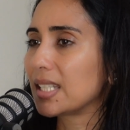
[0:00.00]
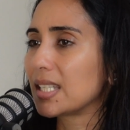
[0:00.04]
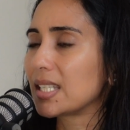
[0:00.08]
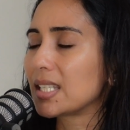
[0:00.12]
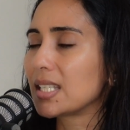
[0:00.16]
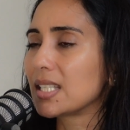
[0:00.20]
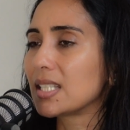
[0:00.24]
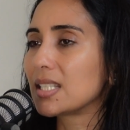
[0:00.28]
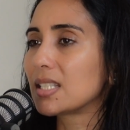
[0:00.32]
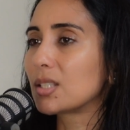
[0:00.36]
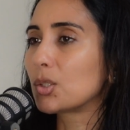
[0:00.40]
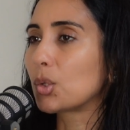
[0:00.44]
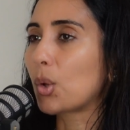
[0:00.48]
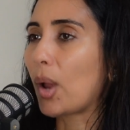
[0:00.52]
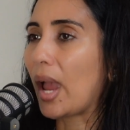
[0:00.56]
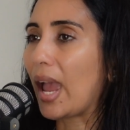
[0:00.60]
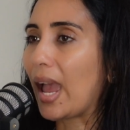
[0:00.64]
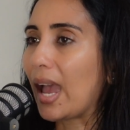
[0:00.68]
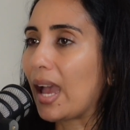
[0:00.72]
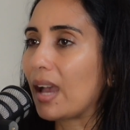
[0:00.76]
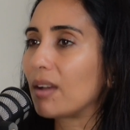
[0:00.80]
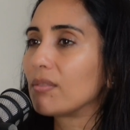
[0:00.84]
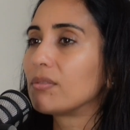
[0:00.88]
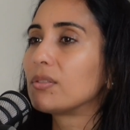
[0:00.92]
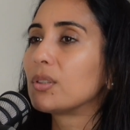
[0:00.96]
here is to
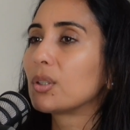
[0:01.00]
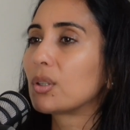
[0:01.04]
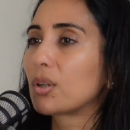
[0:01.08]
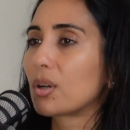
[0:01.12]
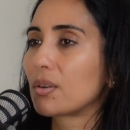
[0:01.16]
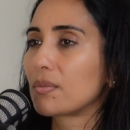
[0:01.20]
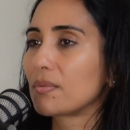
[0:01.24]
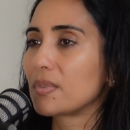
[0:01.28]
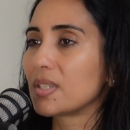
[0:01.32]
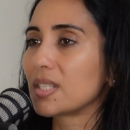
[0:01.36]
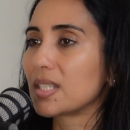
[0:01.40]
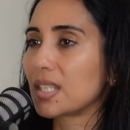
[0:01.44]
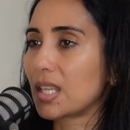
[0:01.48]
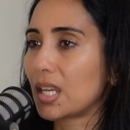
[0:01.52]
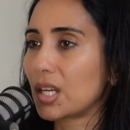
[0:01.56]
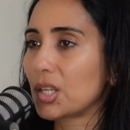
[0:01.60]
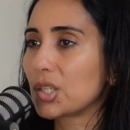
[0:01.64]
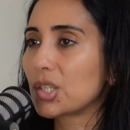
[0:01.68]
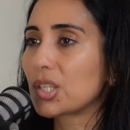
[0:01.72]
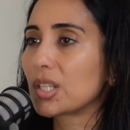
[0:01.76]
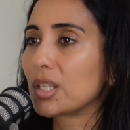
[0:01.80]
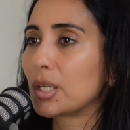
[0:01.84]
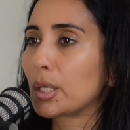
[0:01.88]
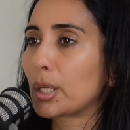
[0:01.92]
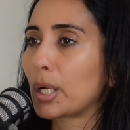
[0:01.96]
have the
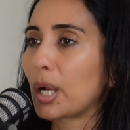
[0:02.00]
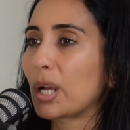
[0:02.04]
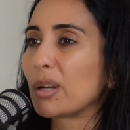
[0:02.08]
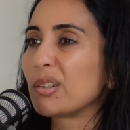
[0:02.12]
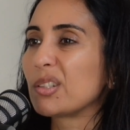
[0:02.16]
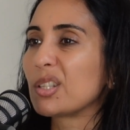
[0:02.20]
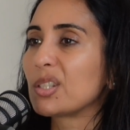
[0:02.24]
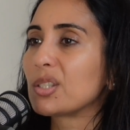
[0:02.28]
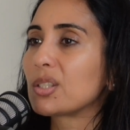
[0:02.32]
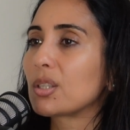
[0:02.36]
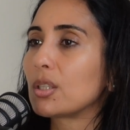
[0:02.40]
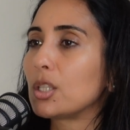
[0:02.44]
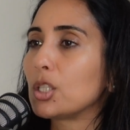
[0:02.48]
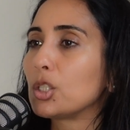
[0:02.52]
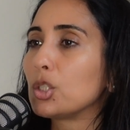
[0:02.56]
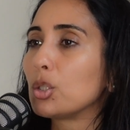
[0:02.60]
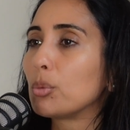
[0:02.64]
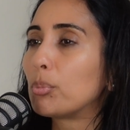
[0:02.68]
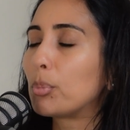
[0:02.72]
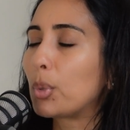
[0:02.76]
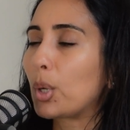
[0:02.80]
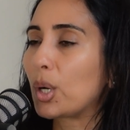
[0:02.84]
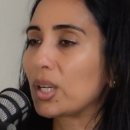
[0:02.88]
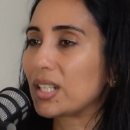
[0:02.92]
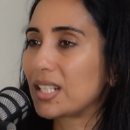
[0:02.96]
conversation around it so that your
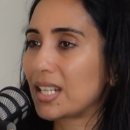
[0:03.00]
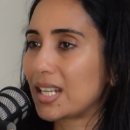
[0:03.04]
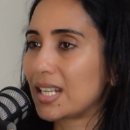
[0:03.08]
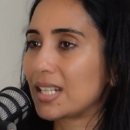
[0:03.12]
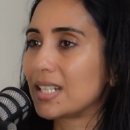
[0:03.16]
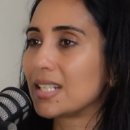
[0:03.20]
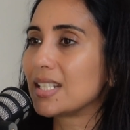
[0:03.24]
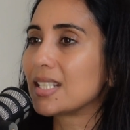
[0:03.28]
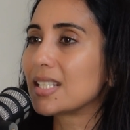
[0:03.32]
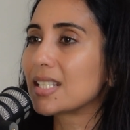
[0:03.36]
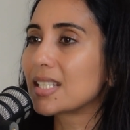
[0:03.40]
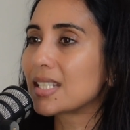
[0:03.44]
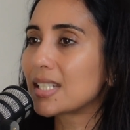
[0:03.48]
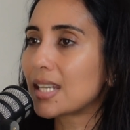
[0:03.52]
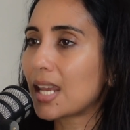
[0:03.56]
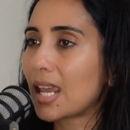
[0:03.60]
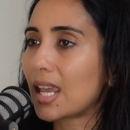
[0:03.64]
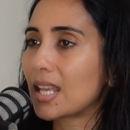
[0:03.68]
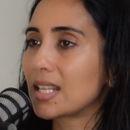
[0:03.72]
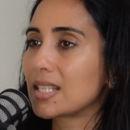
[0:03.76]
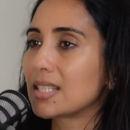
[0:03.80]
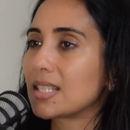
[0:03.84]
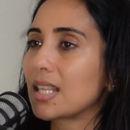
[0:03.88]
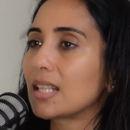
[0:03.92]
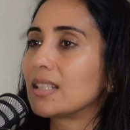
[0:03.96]
partner
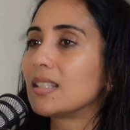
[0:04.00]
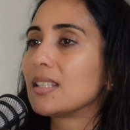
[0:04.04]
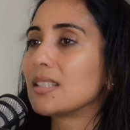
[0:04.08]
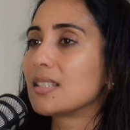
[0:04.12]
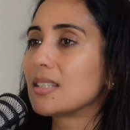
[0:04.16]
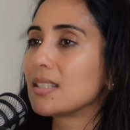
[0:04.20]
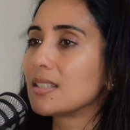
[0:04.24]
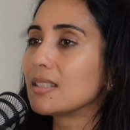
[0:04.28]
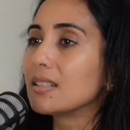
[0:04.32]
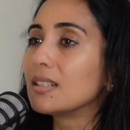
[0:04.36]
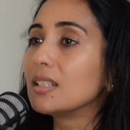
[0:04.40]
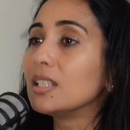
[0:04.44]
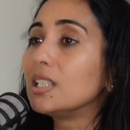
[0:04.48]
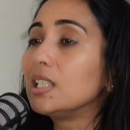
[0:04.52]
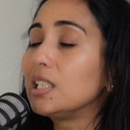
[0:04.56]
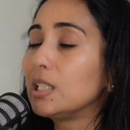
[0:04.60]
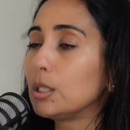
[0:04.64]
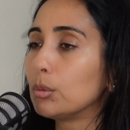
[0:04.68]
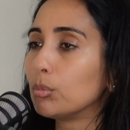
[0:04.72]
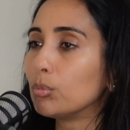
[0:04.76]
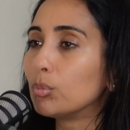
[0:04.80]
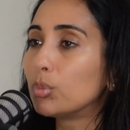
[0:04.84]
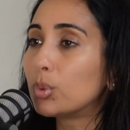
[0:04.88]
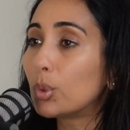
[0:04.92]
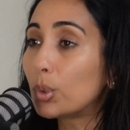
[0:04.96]
understands that this is really
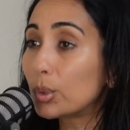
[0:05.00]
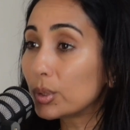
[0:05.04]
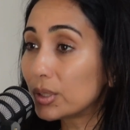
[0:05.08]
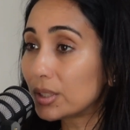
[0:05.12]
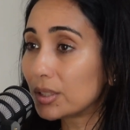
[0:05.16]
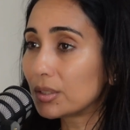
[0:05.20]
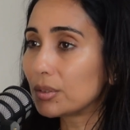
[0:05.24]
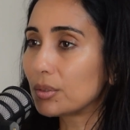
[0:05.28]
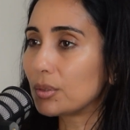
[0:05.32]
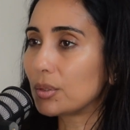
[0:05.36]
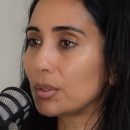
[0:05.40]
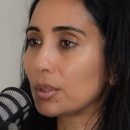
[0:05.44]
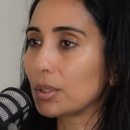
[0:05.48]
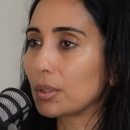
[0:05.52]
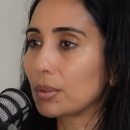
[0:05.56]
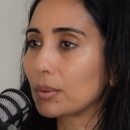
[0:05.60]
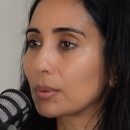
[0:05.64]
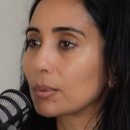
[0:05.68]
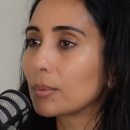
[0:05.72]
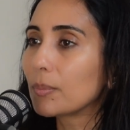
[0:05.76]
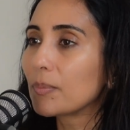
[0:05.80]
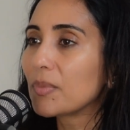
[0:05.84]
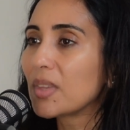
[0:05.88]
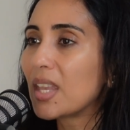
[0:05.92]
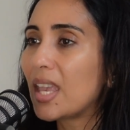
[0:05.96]
important to
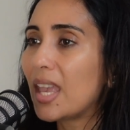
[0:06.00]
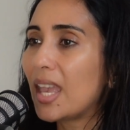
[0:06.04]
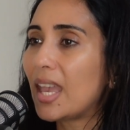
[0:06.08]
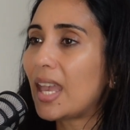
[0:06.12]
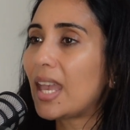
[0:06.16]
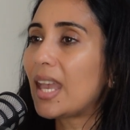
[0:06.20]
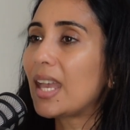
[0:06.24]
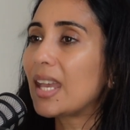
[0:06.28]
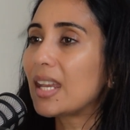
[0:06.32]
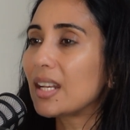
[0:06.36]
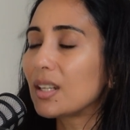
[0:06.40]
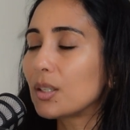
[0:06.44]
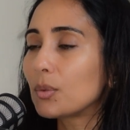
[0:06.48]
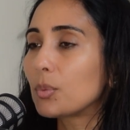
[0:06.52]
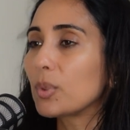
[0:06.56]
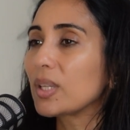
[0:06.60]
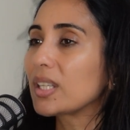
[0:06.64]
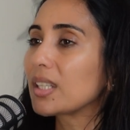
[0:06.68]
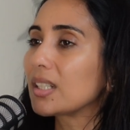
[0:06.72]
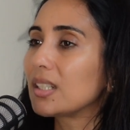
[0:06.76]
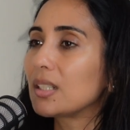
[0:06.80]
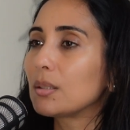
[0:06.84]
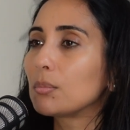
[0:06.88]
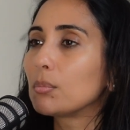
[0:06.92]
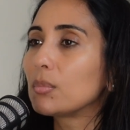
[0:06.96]
you. And we
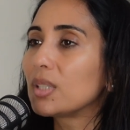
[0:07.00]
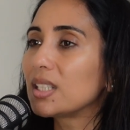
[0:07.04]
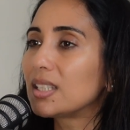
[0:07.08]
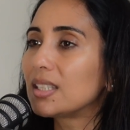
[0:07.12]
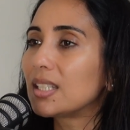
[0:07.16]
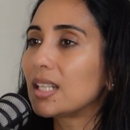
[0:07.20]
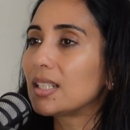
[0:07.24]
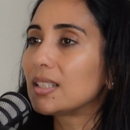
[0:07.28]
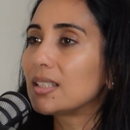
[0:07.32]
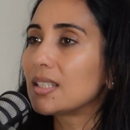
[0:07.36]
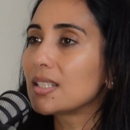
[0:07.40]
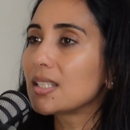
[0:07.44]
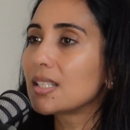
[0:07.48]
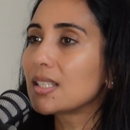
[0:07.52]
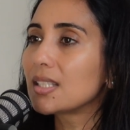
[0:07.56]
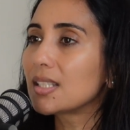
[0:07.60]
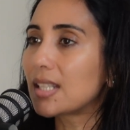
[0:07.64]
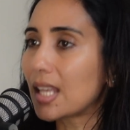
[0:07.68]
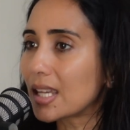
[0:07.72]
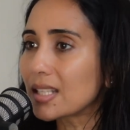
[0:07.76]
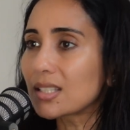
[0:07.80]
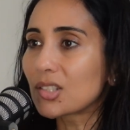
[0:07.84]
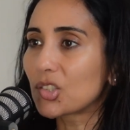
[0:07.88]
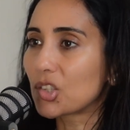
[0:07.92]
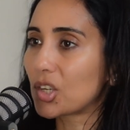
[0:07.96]
can admit that this
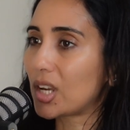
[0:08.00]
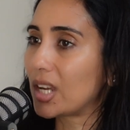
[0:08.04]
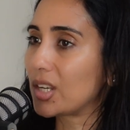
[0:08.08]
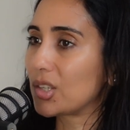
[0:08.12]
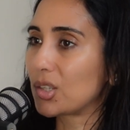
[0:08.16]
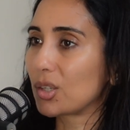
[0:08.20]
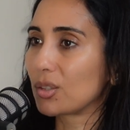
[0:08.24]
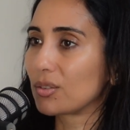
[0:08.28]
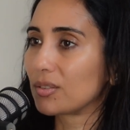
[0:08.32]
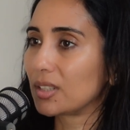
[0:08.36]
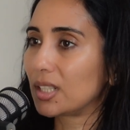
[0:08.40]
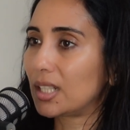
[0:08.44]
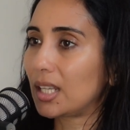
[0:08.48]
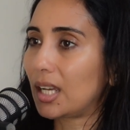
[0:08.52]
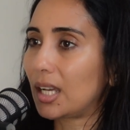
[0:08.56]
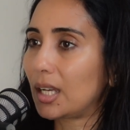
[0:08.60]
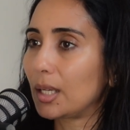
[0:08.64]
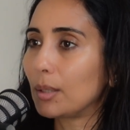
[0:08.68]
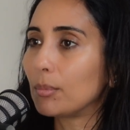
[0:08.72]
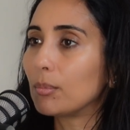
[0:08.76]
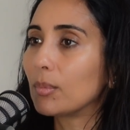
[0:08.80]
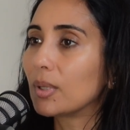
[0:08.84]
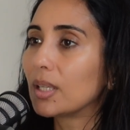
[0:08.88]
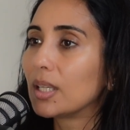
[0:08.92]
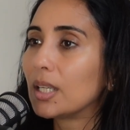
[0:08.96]
does change over
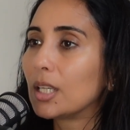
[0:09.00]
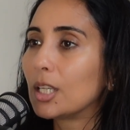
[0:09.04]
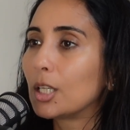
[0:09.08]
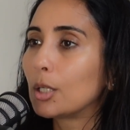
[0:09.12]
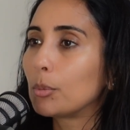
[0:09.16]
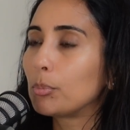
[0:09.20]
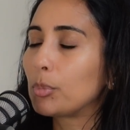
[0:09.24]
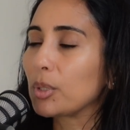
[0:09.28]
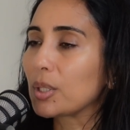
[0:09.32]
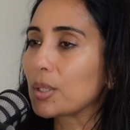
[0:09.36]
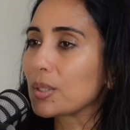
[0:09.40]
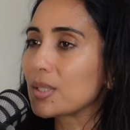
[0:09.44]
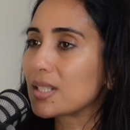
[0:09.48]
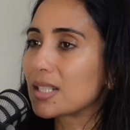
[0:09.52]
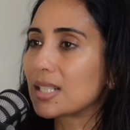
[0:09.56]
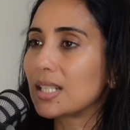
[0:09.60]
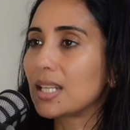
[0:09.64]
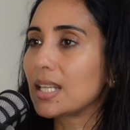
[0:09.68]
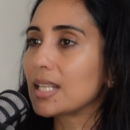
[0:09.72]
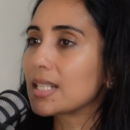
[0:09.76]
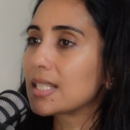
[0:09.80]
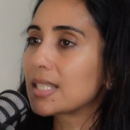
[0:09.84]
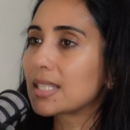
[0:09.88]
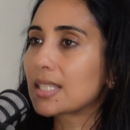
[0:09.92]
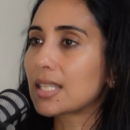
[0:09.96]
time. Because
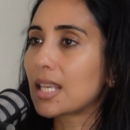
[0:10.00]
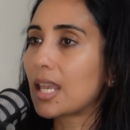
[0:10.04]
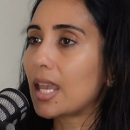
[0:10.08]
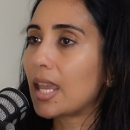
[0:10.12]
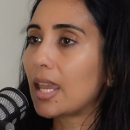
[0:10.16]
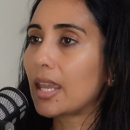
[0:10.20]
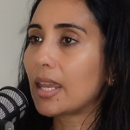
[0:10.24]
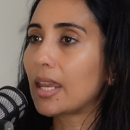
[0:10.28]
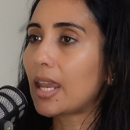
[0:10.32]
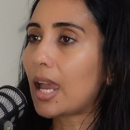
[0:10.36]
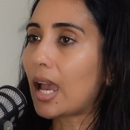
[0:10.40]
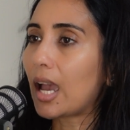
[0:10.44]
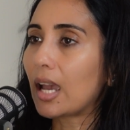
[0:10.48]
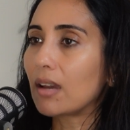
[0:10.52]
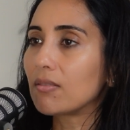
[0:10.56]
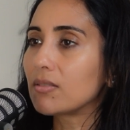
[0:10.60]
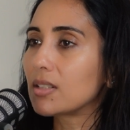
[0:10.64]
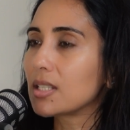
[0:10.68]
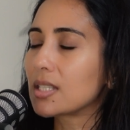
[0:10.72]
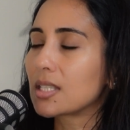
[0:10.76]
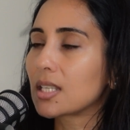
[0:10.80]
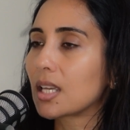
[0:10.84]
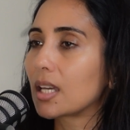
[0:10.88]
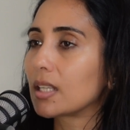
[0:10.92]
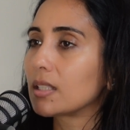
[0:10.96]
let's say I've
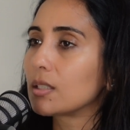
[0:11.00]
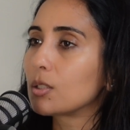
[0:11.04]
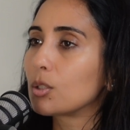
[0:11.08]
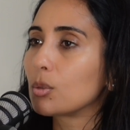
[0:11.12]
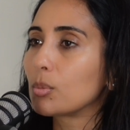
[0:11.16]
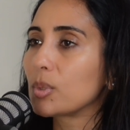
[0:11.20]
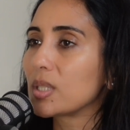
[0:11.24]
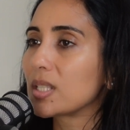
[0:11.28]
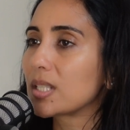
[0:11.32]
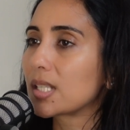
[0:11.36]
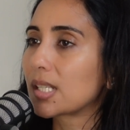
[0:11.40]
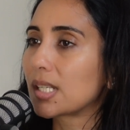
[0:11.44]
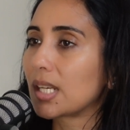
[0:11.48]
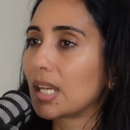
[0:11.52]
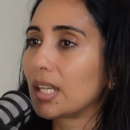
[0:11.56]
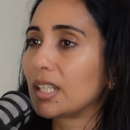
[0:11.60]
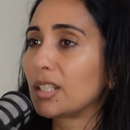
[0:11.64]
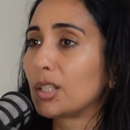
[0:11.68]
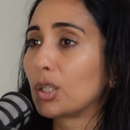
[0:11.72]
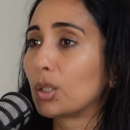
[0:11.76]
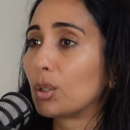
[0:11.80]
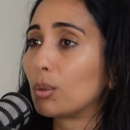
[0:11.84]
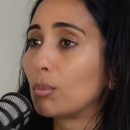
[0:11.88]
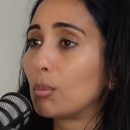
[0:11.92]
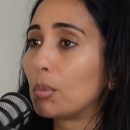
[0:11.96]
decided to be a
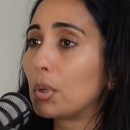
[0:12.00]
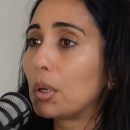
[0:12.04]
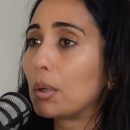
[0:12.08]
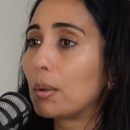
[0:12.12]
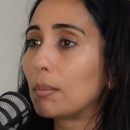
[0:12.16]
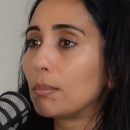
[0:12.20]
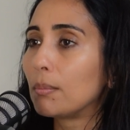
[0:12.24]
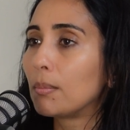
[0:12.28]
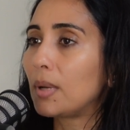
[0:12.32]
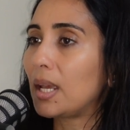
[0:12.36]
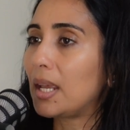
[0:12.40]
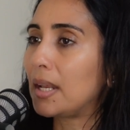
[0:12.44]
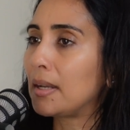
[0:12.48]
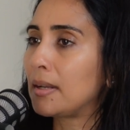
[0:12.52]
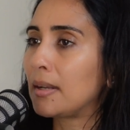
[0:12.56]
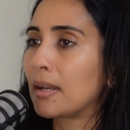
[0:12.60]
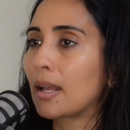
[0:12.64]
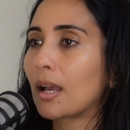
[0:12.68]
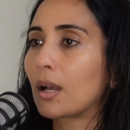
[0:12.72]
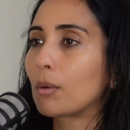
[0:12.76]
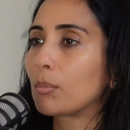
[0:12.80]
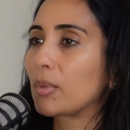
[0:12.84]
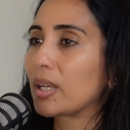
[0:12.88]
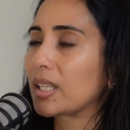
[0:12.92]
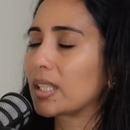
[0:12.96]
stay-at-home mom, and
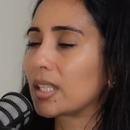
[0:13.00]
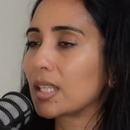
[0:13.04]
now